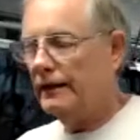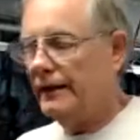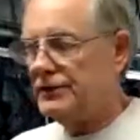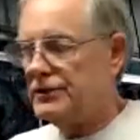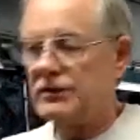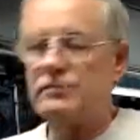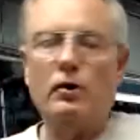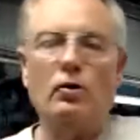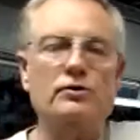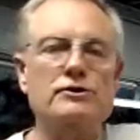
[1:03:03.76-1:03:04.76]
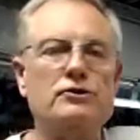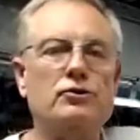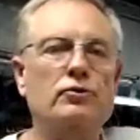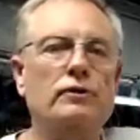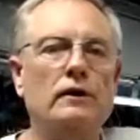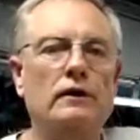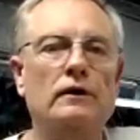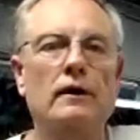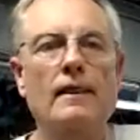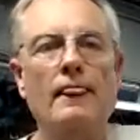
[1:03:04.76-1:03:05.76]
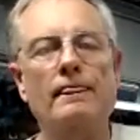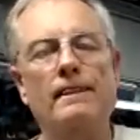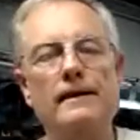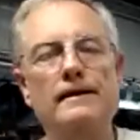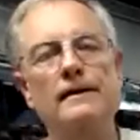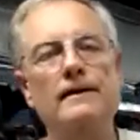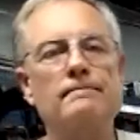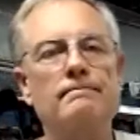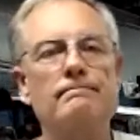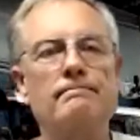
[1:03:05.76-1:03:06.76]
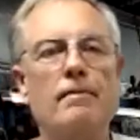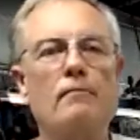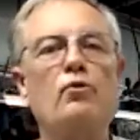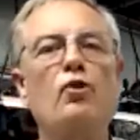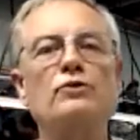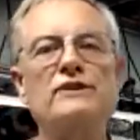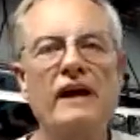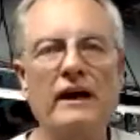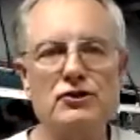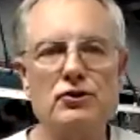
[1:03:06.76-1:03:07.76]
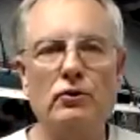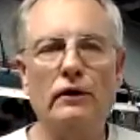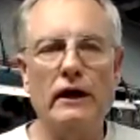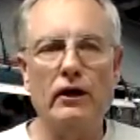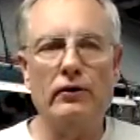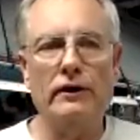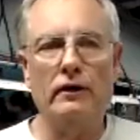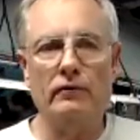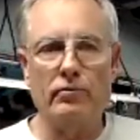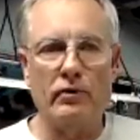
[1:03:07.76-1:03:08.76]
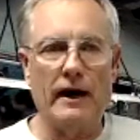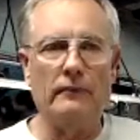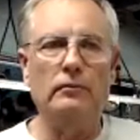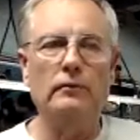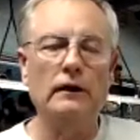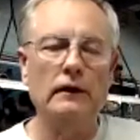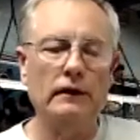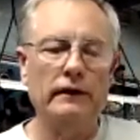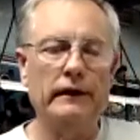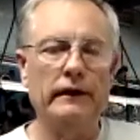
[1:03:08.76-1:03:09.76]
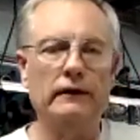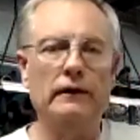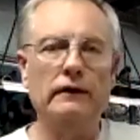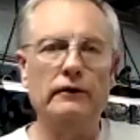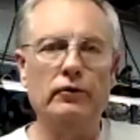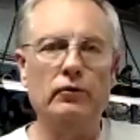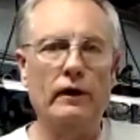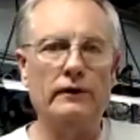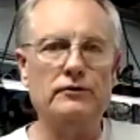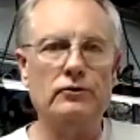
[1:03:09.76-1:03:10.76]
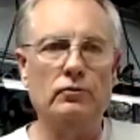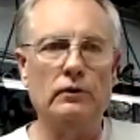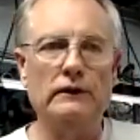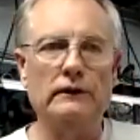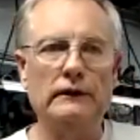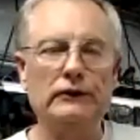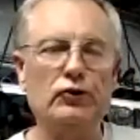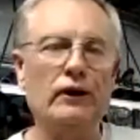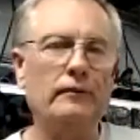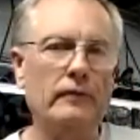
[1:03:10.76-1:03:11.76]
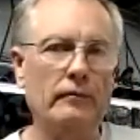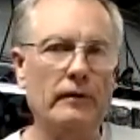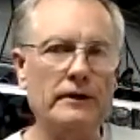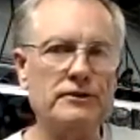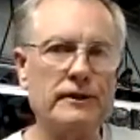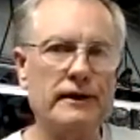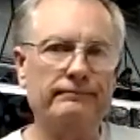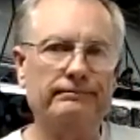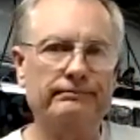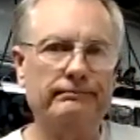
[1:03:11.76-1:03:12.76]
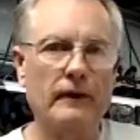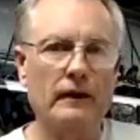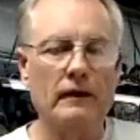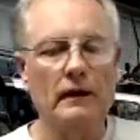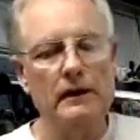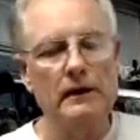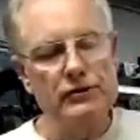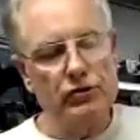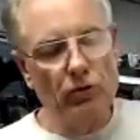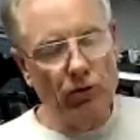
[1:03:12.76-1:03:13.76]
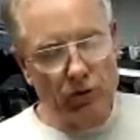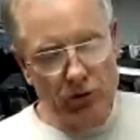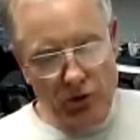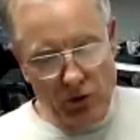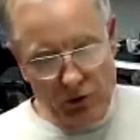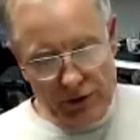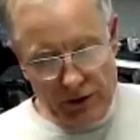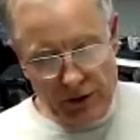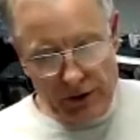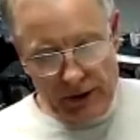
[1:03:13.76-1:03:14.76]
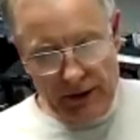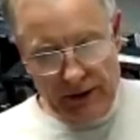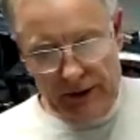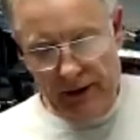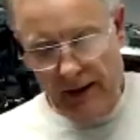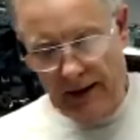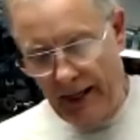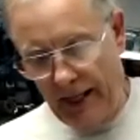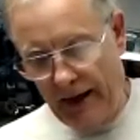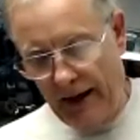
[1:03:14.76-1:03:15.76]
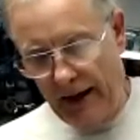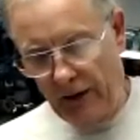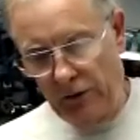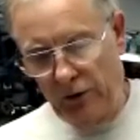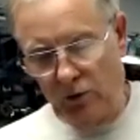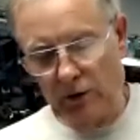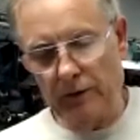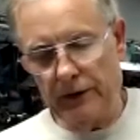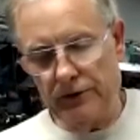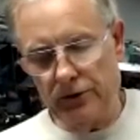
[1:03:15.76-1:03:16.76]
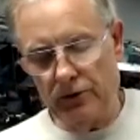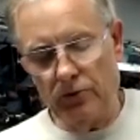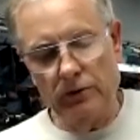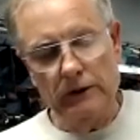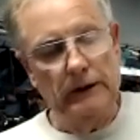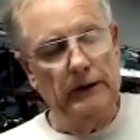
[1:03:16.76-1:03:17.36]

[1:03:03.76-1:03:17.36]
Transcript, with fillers: that's exposed to the, the uh, potential area of problem, then uh, you want to uh, try and minimize that. So those are the things I would normally do